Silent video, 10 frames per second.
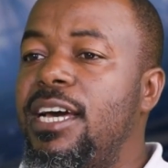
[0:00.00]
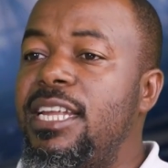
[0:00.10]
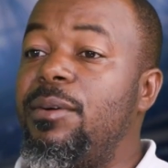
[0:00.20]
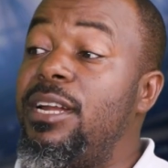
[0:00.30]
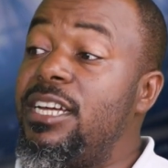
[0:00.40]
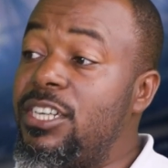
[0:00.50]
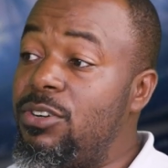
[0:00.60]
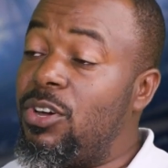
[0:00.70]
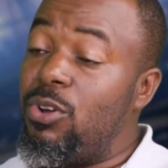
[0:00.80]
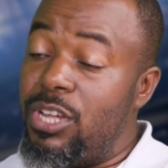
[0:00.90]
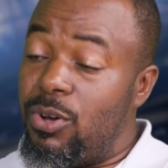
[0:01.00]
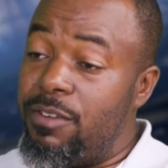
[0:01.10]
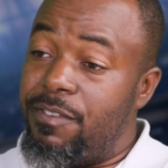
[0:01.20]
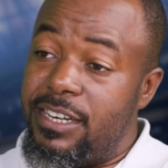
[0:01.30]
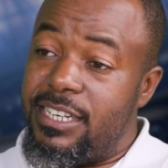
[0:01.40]
They were initially they
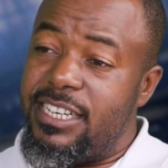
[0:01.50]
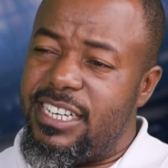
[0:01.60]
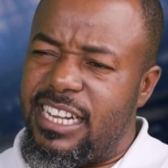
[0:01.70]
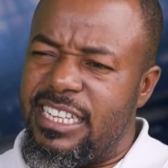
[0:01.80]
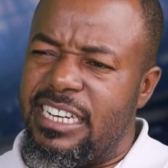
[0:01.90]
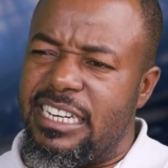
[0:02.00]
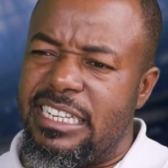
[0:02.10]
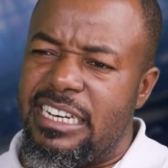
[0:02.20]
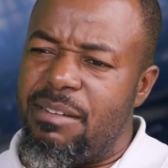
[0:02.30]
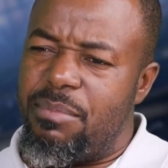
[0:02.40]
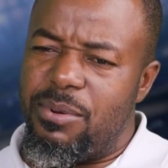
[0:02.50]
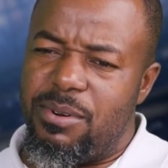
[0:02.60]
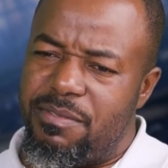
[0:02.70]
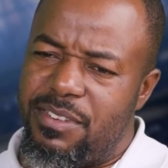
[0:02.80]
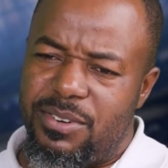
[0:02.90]
qualified. Tanzanian pro
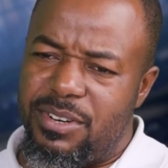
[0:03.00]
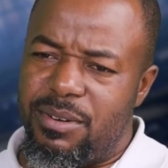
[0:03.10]
golf is not.